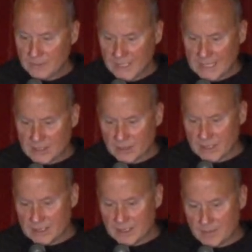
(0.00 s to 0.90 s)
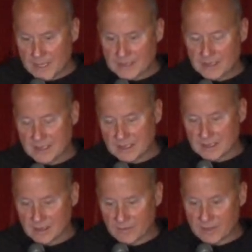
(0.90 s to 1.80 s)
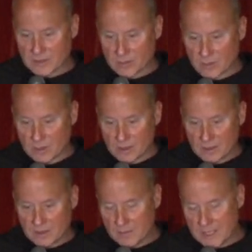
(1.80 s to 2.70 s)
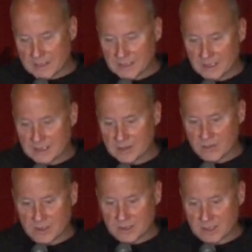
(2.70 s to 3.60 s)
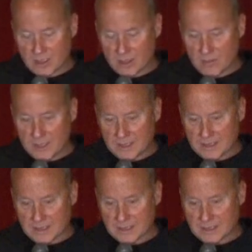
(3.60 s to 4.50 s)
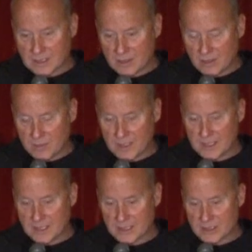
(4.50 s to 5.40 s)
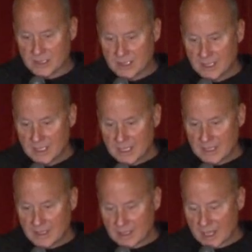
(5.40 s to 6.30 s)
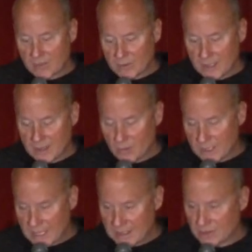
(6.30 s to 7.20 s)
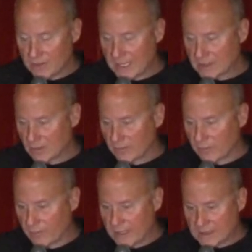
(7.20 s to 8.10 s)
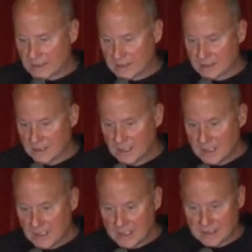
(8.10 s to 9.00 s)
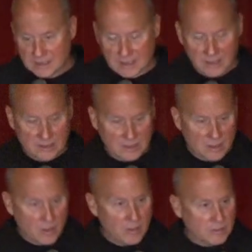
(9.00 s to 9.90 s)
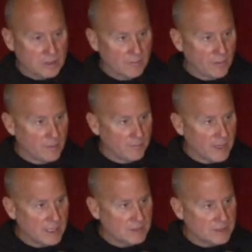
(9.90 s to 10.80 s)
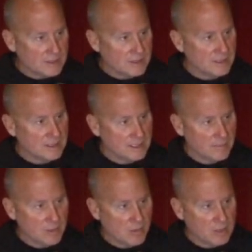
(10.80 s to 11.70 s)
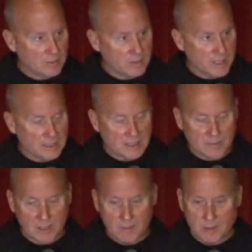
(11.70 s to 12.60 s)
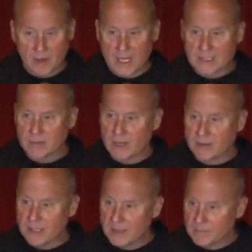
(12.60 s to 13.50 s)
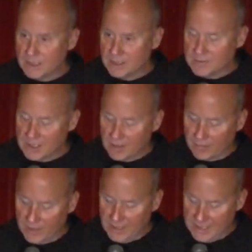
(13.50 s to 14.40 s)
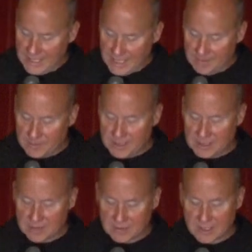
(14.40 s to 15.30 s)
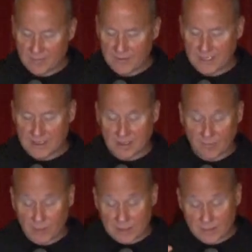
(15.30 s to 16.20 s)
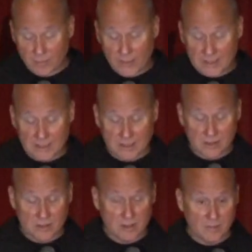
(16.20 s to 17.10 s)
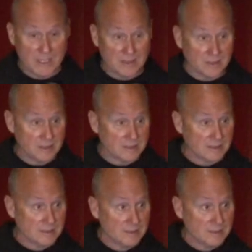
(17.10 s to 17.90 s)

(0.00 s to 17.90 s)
enter into the messiness of his world, the messiness that was the human existence and the human condition, and that God would, would enter that. So for Francis, it's it's though he was in the form of God, Jesus didn't deem equality with God something to be grasped. Rather, he emptied himself. He, he empties himself and takes on flesh. And Francis just couldn't imagine this.